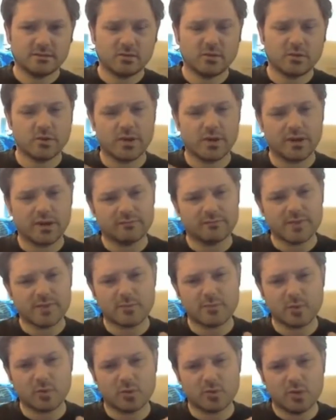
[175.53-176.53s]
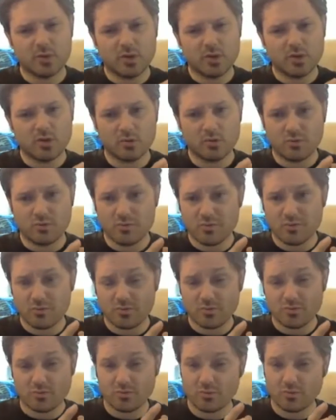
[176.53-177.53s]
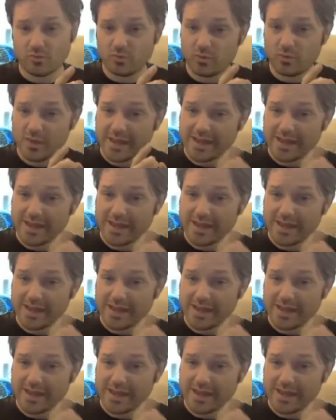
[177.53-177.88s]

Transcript: or you have people who